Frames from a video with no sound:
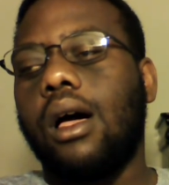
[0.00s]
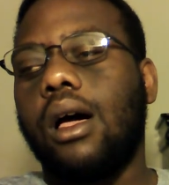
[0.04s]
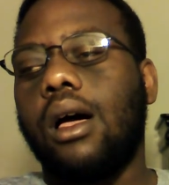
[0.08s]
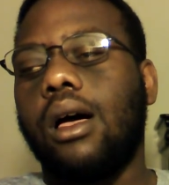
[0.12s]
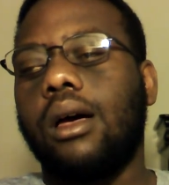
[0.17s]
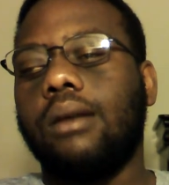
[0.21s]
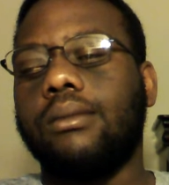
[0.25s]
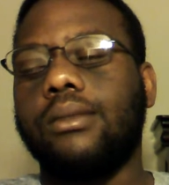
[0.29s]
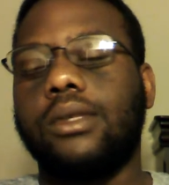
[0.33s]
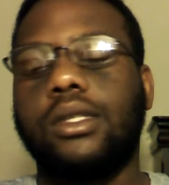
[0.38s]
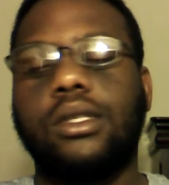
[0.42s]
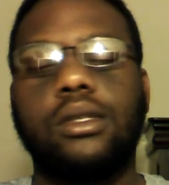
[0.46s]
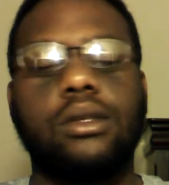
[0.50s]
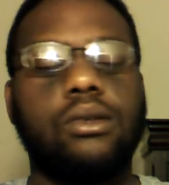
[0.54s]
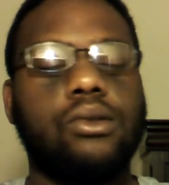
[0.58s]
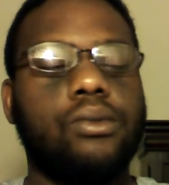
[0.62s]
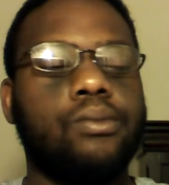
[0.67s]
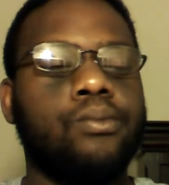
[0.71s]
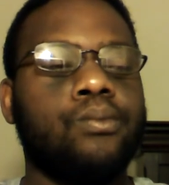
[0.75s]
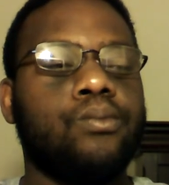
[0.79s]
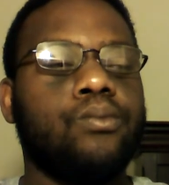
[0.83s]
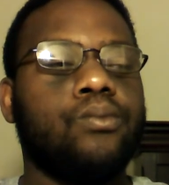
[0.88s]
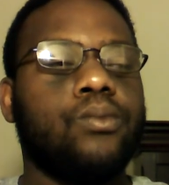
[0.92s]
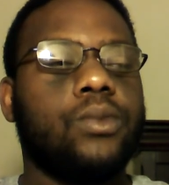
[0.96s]
Um,
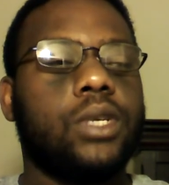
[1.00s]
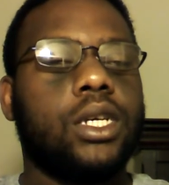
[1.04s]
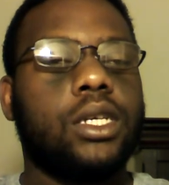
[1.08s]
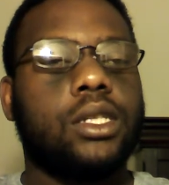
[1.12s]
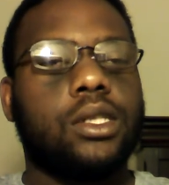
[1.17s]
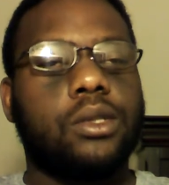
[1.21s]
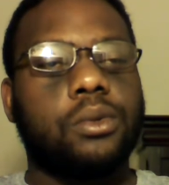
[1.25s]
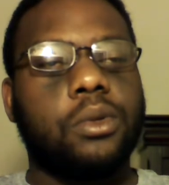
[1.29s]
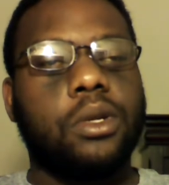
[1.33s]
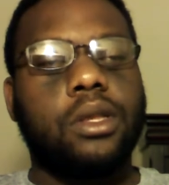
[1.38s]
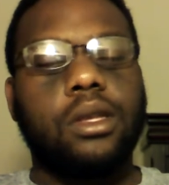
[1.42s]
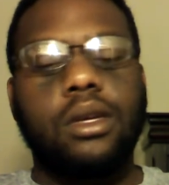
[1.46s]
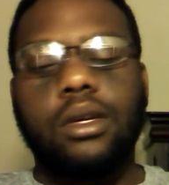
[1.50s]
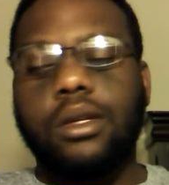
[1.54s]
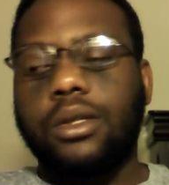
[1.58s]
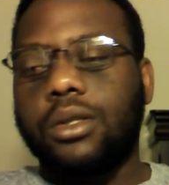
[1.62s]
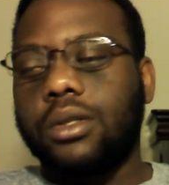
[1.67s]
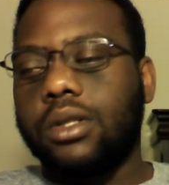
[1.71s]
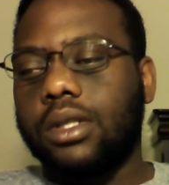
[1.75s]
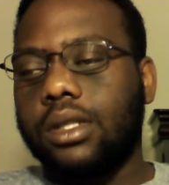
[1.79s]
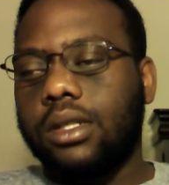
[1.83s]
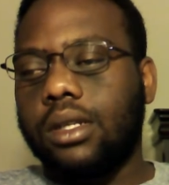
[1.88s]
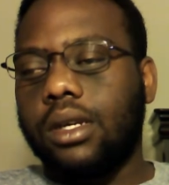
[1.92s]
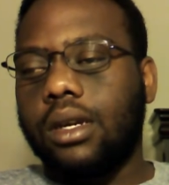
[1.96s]
so it's really
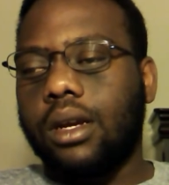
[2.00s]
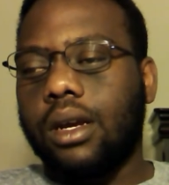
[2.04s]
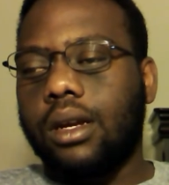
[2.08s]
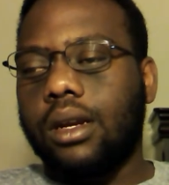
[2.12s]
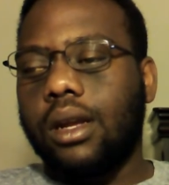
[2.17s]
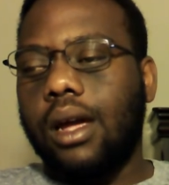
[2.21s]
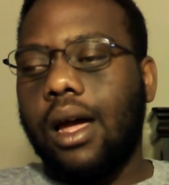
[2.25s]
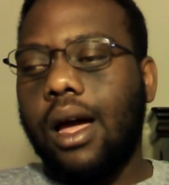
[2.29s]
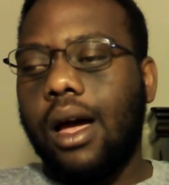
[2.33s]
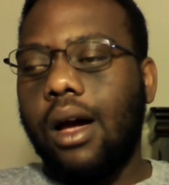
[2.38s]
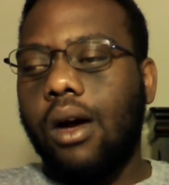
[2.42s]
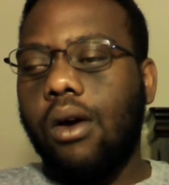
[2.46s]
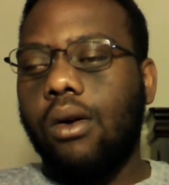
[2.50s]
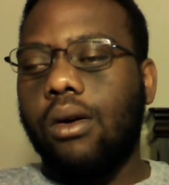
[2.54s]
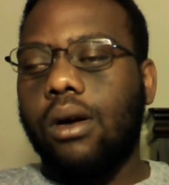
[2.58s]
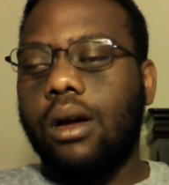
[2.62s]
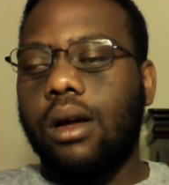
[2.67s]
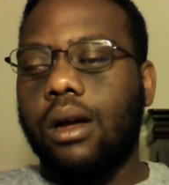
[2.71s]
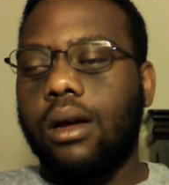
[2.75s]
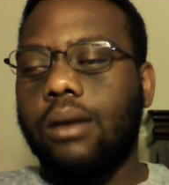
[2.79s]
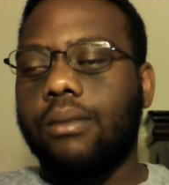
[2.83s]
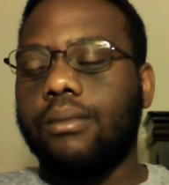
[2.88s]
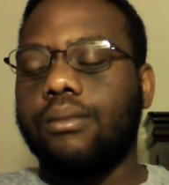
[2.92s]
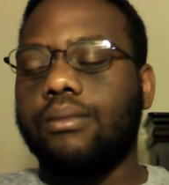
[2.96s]
interesting on how
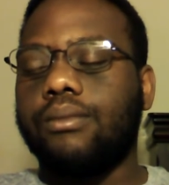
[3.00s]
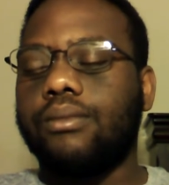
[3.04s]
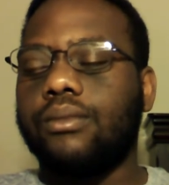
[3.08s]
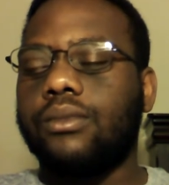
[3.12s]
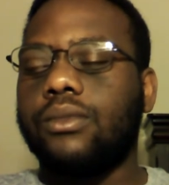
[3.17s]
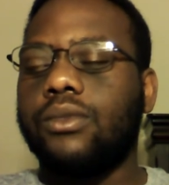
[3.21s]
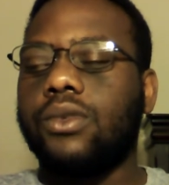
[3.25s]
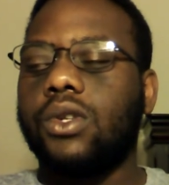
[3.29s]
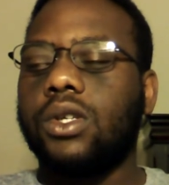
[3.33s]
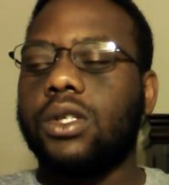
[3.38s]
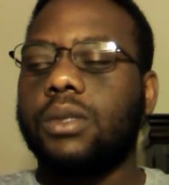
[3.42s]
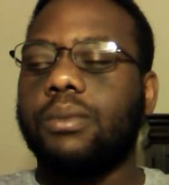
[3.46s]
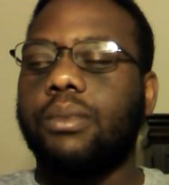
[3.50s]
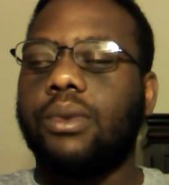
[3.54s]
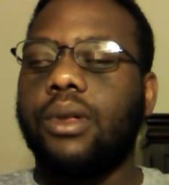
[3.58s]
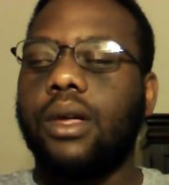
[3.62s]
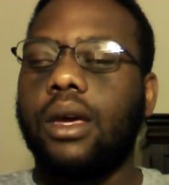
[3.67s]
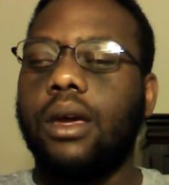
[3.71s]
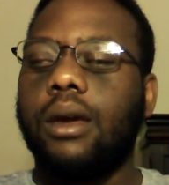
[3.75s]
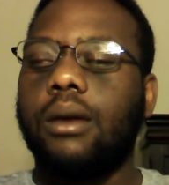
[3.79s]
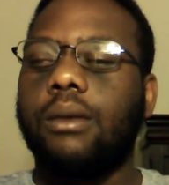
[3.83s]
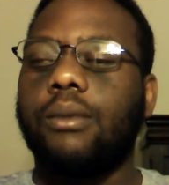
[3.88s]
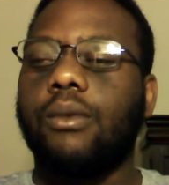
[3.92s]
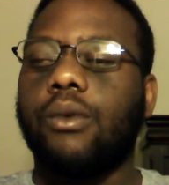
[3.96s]
this
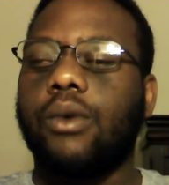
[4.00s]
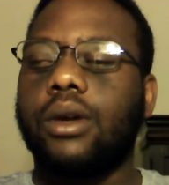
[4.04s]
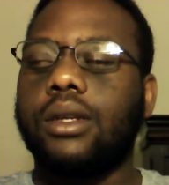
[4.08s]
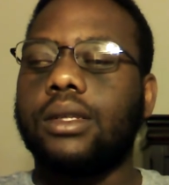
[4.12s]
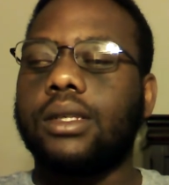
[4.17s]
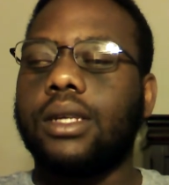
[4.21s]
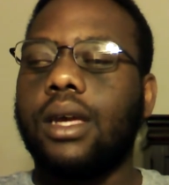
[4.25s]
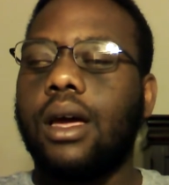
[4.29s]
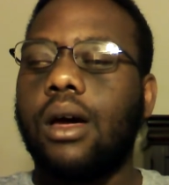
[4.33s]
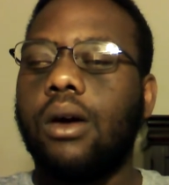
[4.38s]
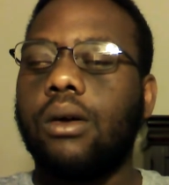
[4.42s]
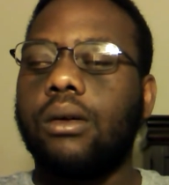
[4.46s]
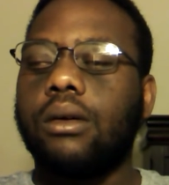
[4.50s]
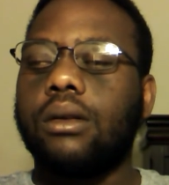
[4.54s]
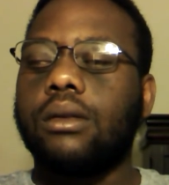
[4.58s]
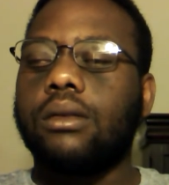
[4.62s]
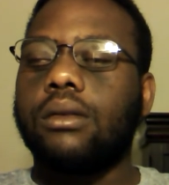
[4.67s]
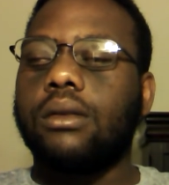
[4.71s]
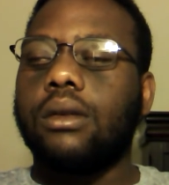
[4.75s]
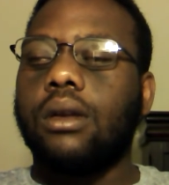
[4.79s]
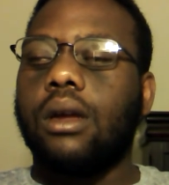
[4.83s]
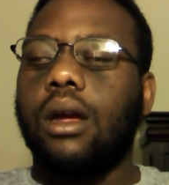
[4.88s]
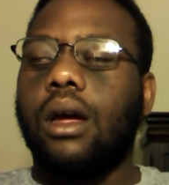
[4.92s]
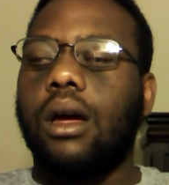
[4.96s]
play runs out
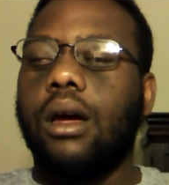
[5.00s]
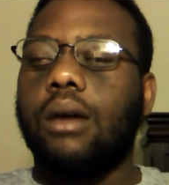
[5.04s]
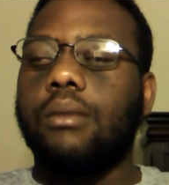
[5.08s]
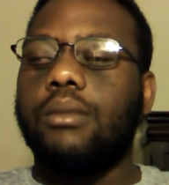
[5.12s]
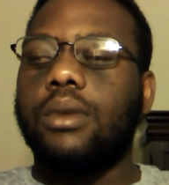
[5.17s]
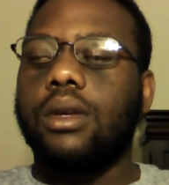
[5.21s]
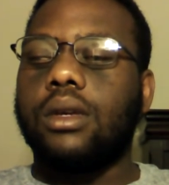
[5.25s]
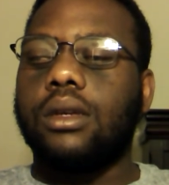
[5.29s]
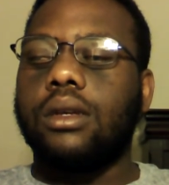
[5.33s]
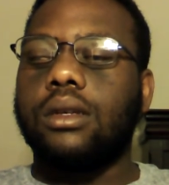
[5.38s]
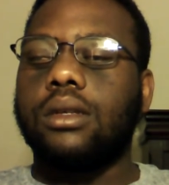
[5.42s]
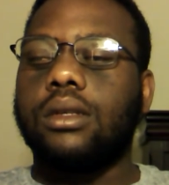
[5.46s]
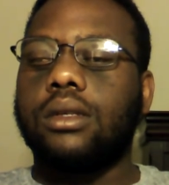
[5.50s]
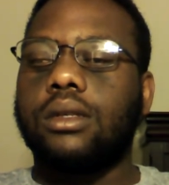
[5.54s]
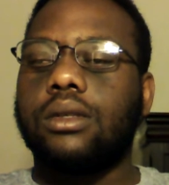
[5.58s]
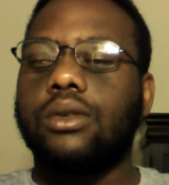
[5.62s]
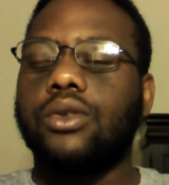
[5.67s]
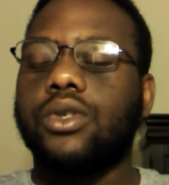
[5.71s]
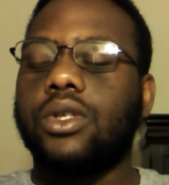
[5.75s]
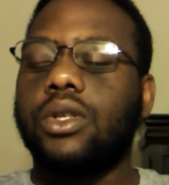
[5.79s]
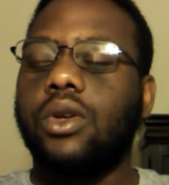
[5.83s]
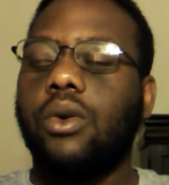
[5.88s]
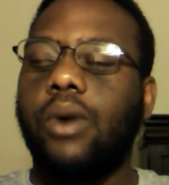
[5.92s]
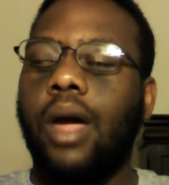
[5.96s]
uh, because
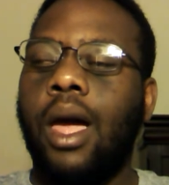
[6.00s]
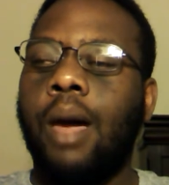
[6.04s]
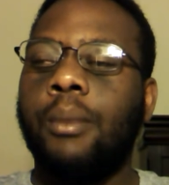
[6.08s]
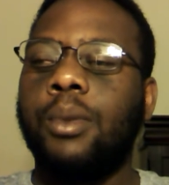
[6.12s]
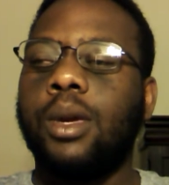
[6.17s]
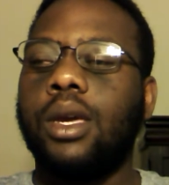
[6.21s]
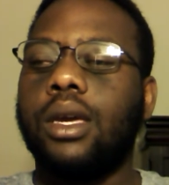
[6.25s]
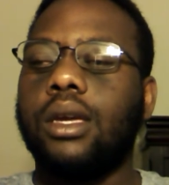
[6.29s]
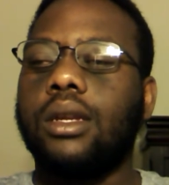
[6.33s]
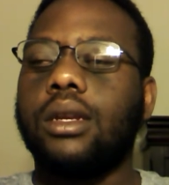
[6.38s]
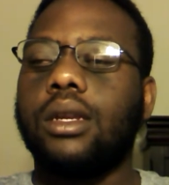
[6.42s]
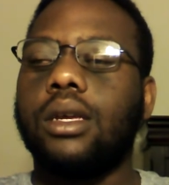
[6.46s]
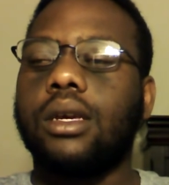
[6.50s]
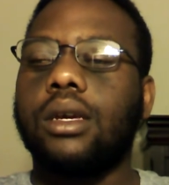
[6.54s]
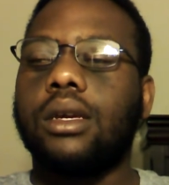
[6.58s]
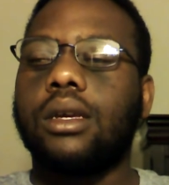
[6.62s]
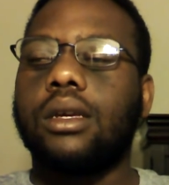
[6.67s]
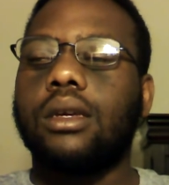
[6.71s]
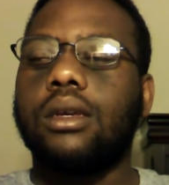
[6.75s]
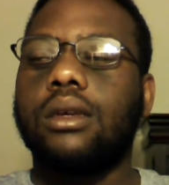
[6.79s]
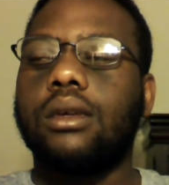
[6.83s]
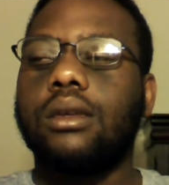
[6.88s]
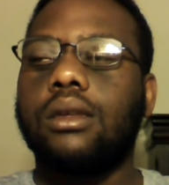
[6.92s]
there's no happy ending.